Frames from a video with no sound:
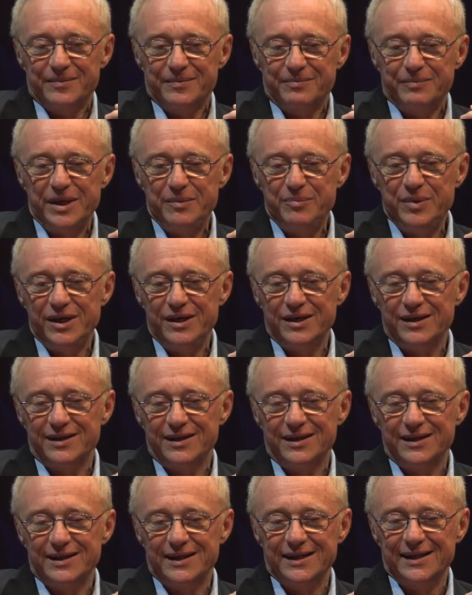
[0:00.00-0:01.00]
maybe
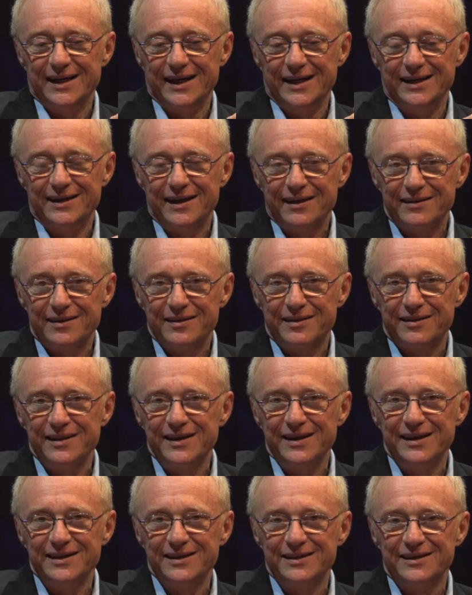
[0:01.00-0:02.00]
another
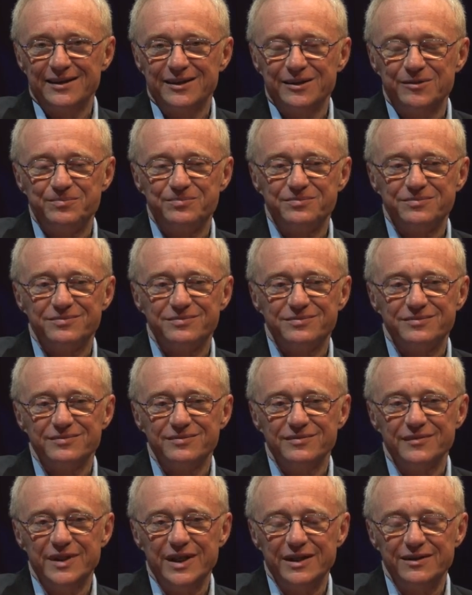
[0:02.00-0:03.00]
thing
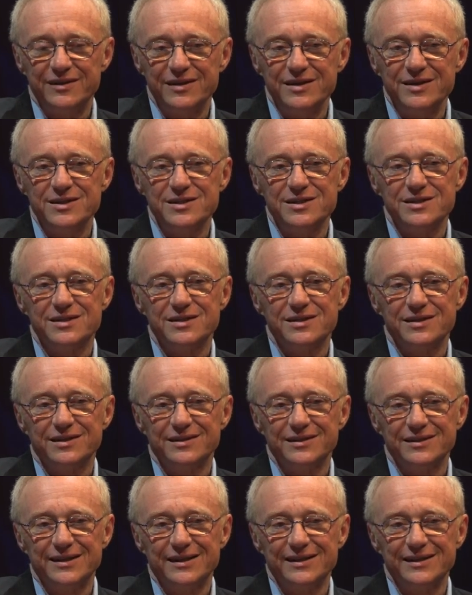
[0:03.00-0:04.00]
that is
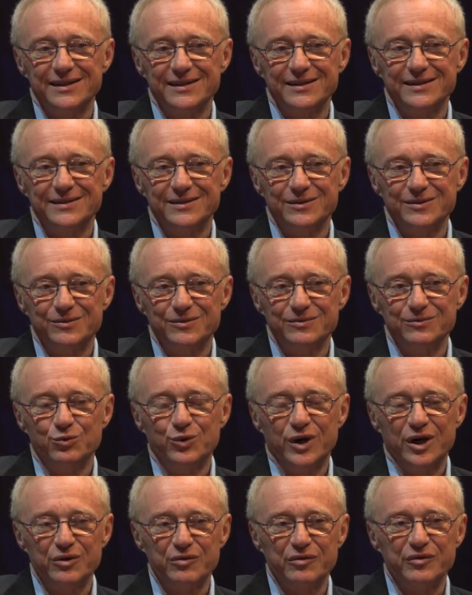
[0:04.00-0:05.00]

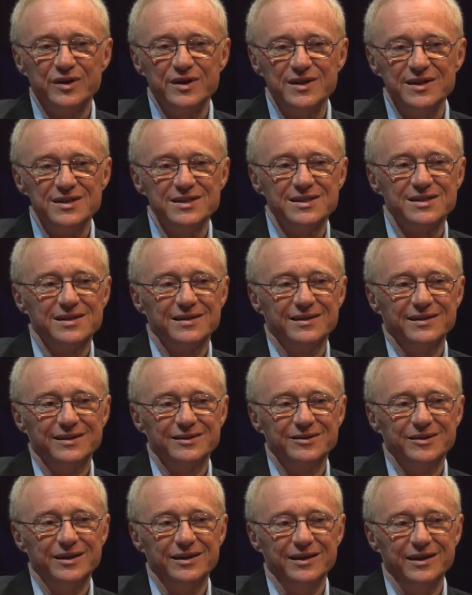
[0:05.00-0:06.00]
one of these
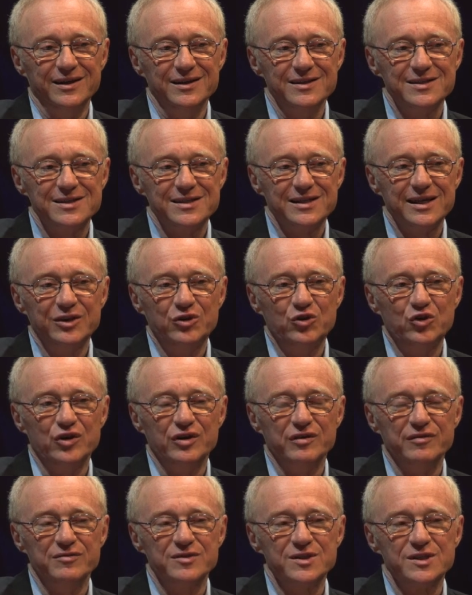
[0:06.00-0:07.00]

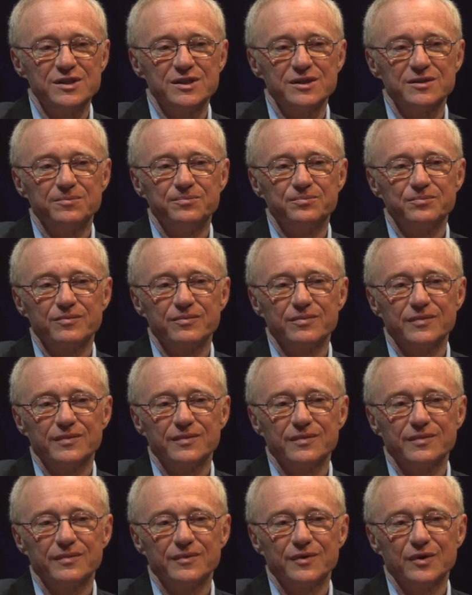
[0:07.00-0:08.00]
incentives
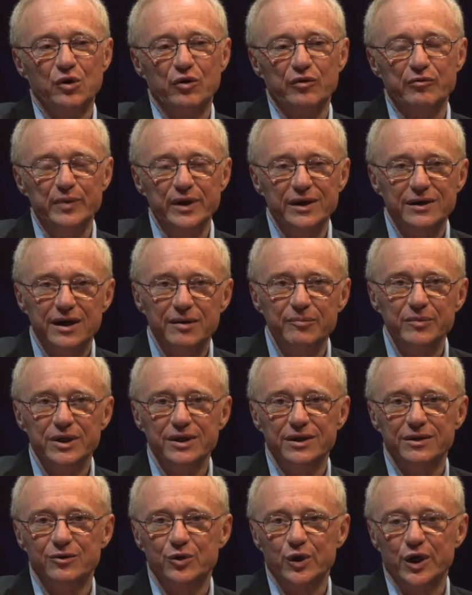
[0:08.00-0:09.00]
of
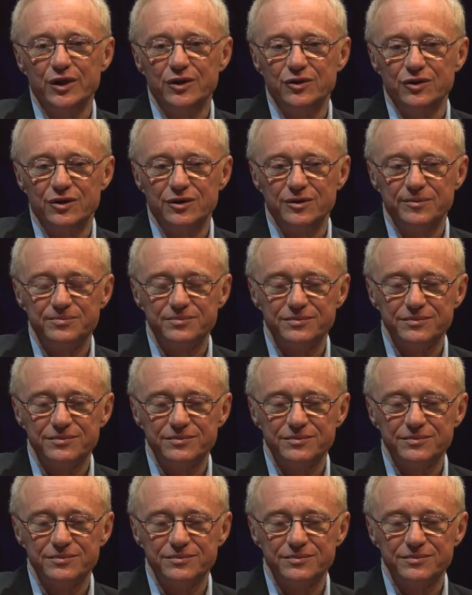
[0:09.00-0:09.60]
becoming a writer